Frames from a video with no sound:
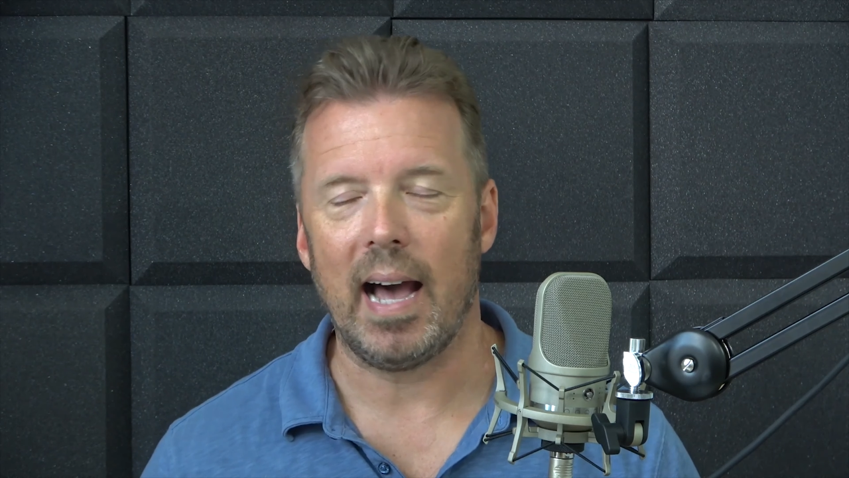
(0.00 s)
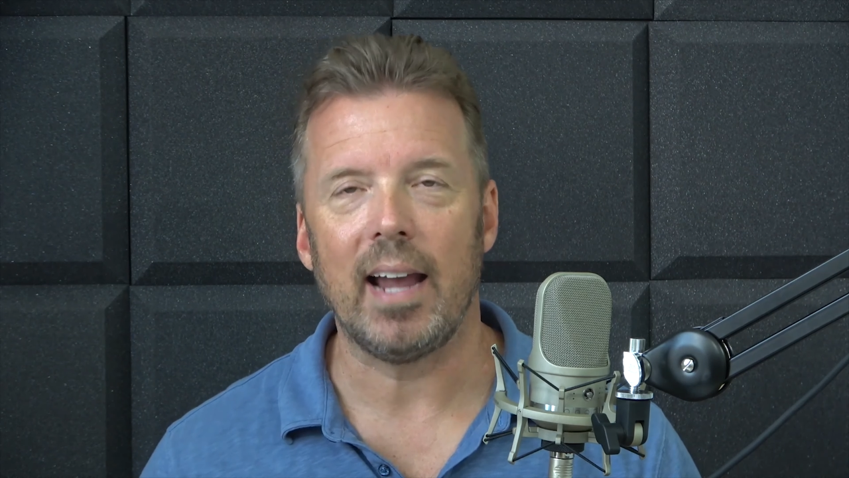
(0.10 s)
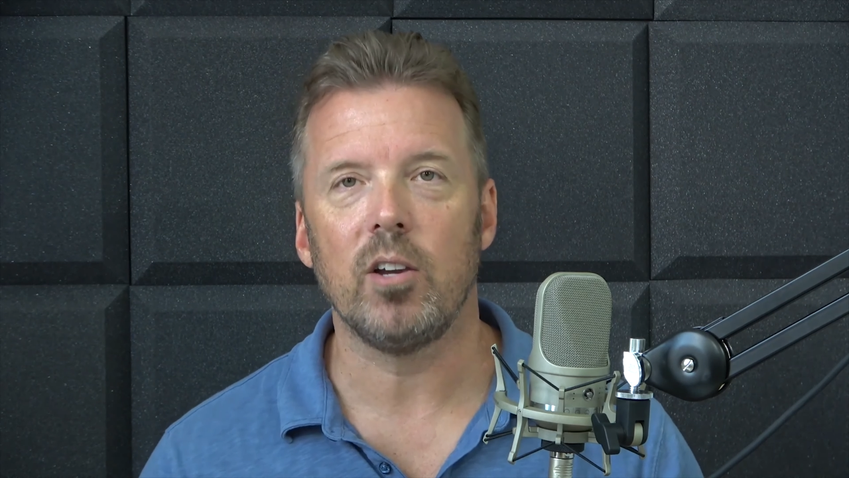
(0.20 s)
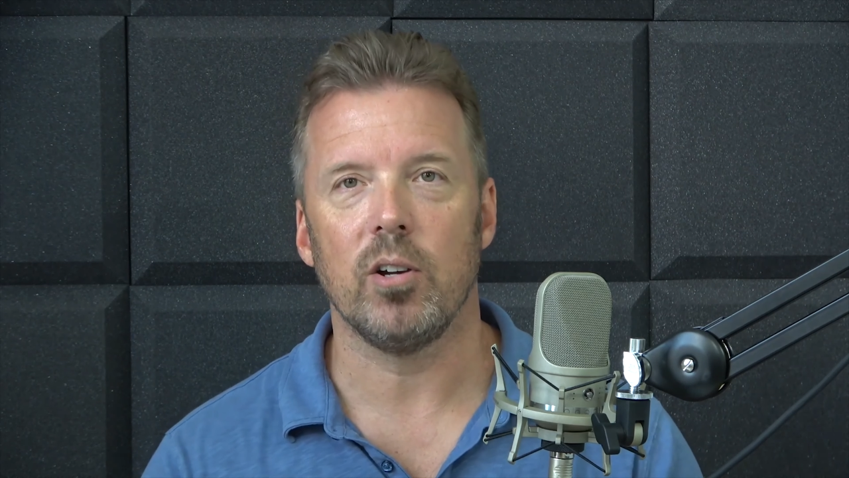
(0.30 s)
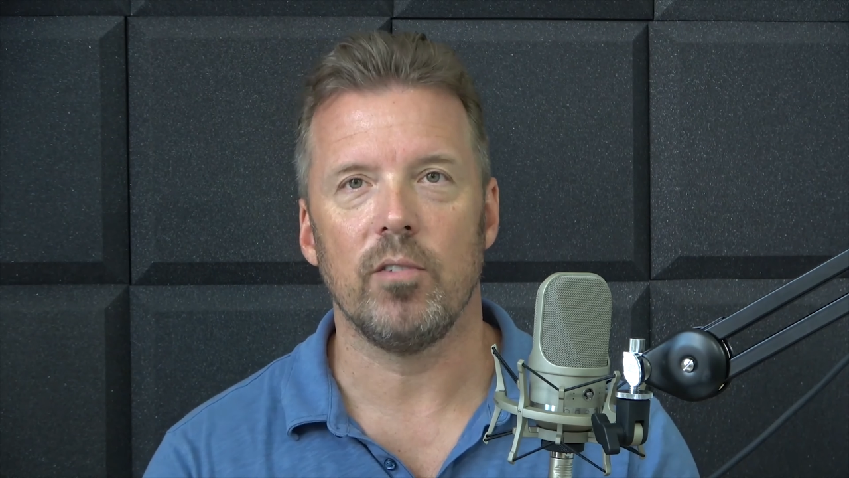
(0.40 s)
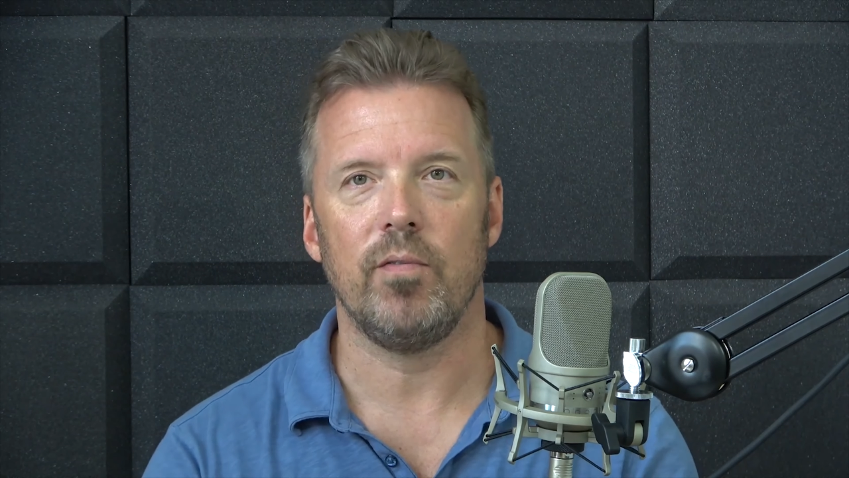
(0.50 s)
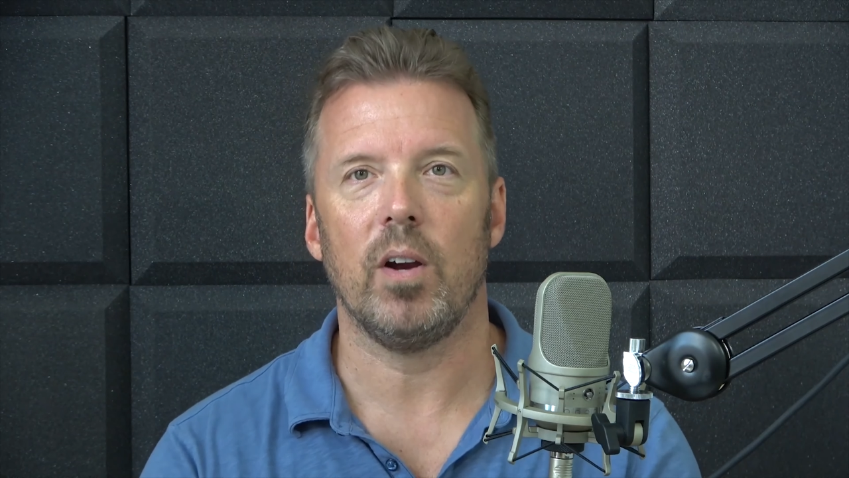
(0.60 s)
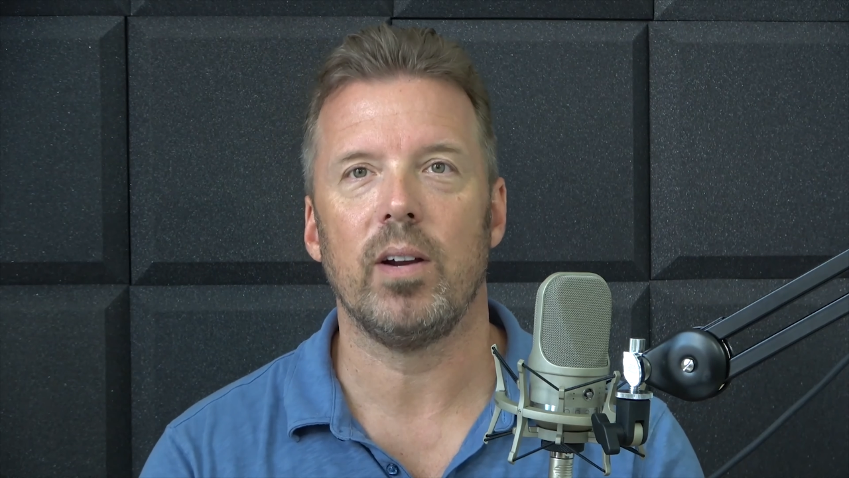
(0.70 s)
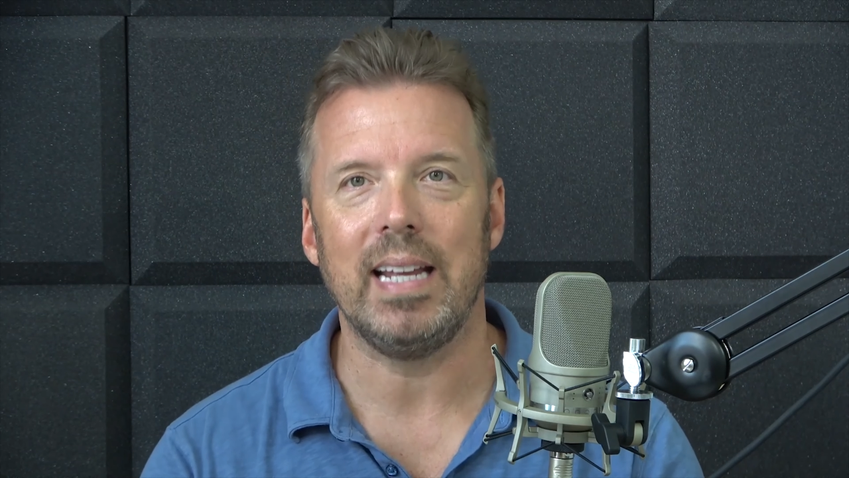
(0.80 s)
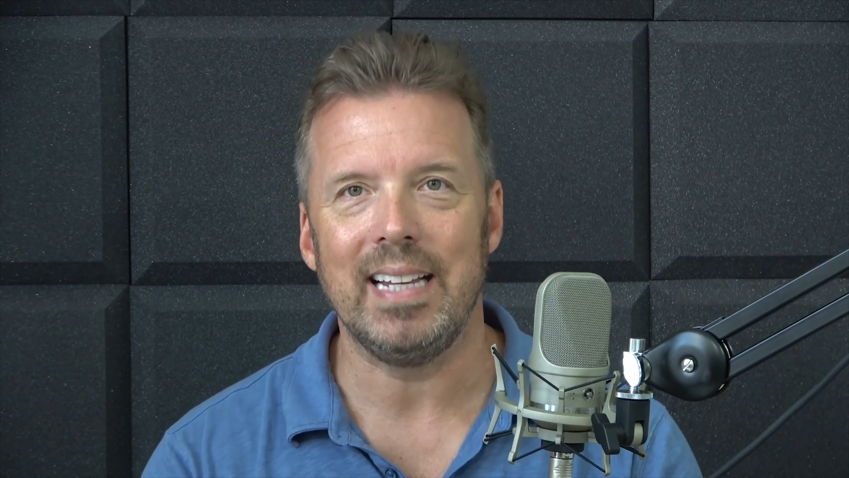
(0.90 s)
I could have
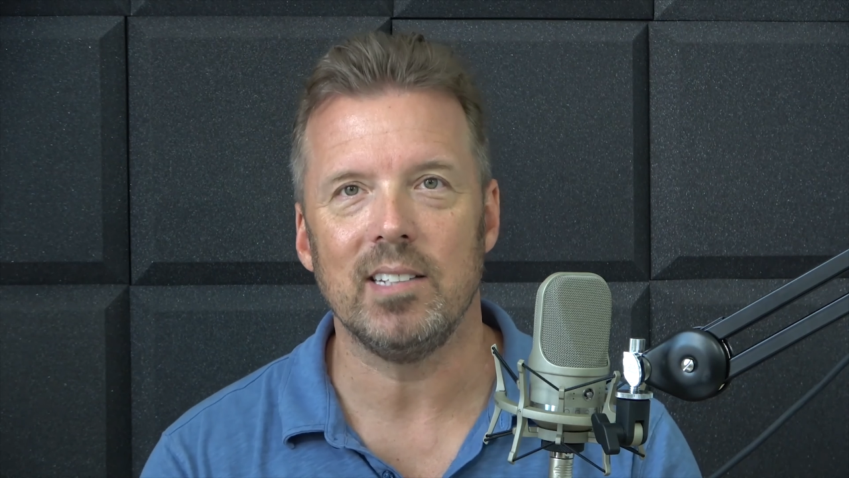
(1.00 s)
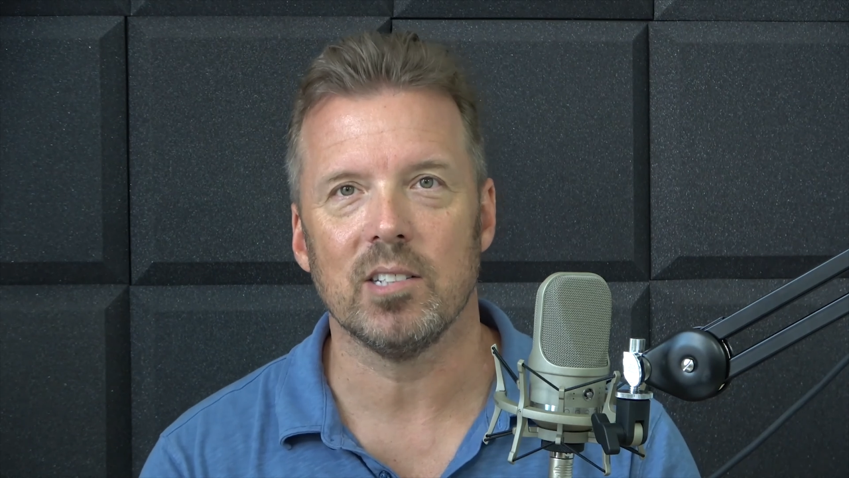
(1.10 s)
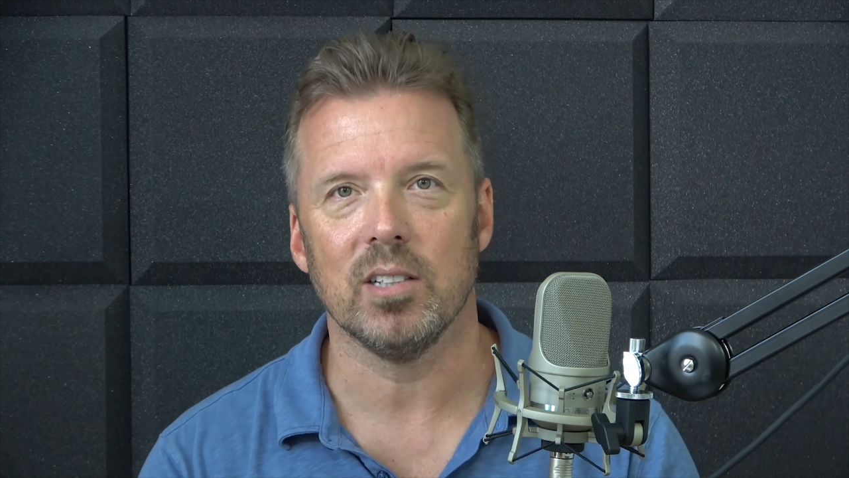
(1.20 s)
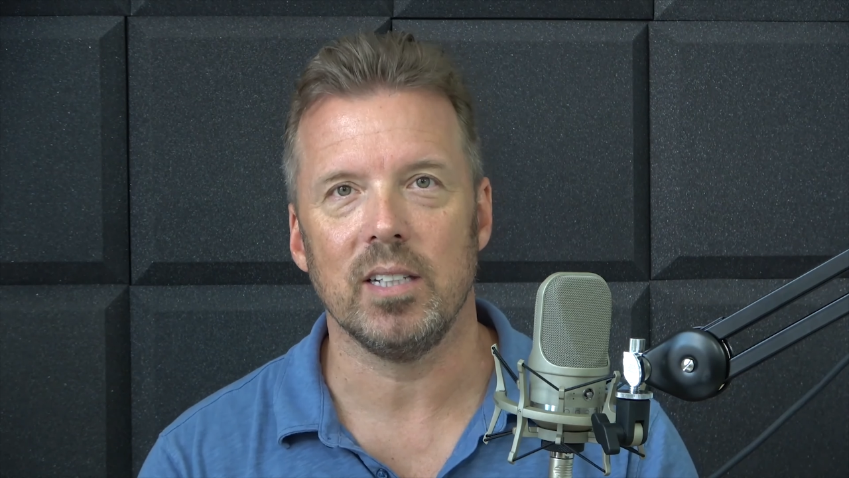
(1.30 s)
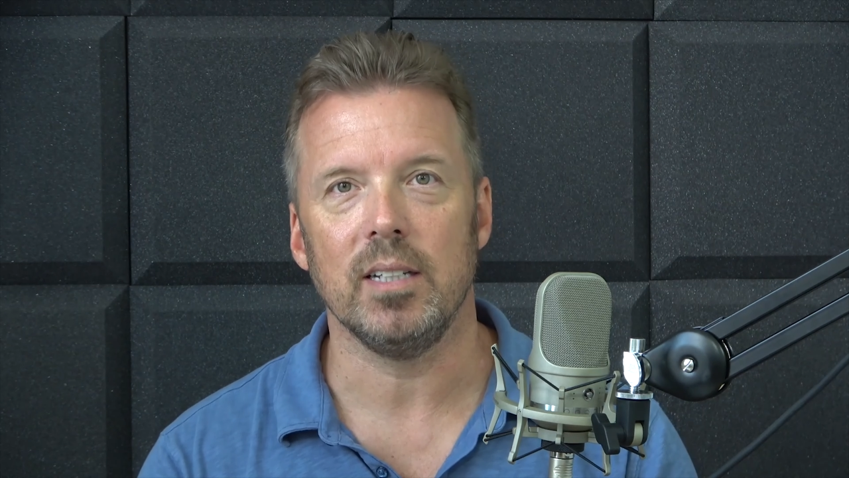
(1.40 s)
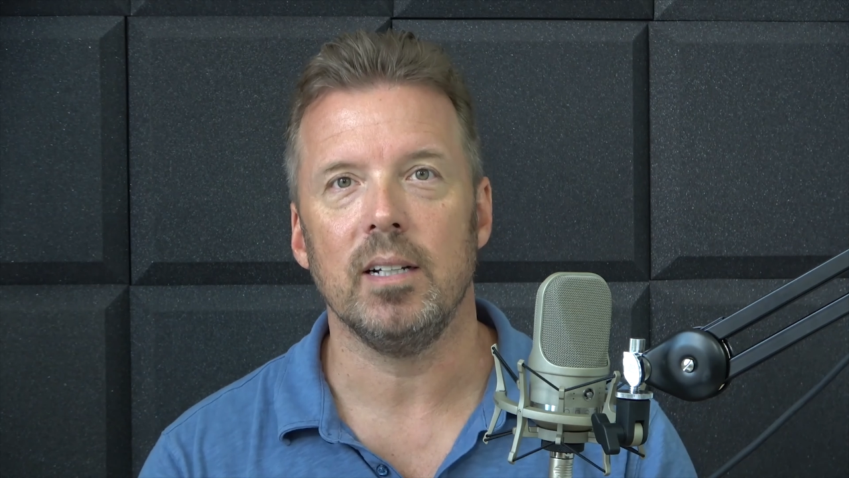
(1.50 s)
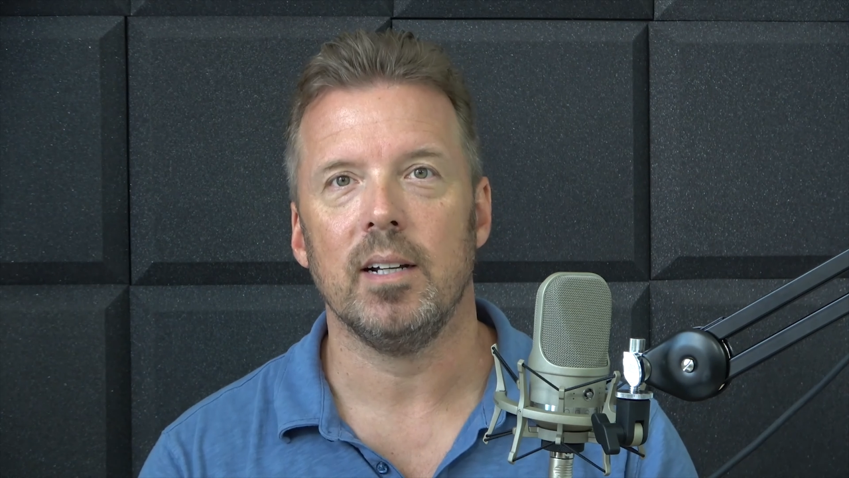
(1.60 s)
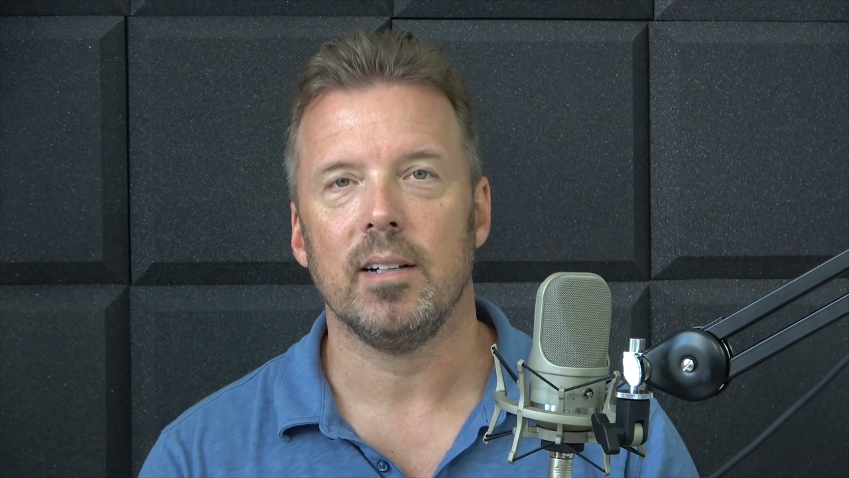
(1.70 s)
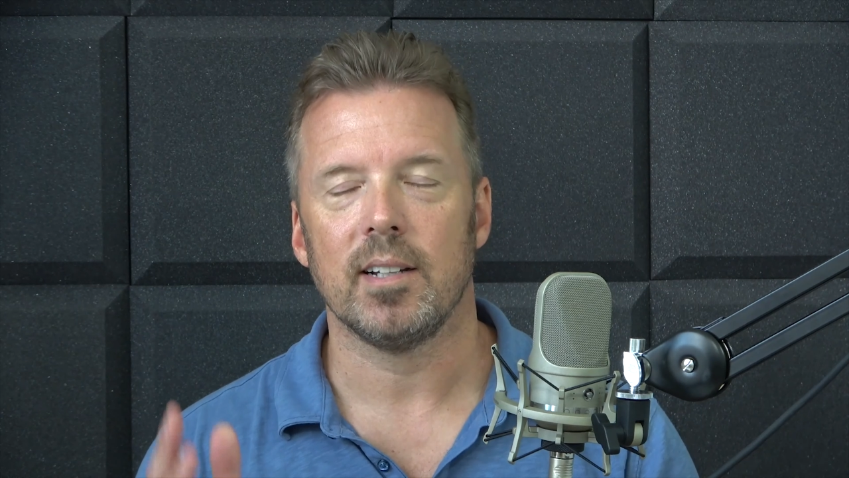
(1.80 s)
very easily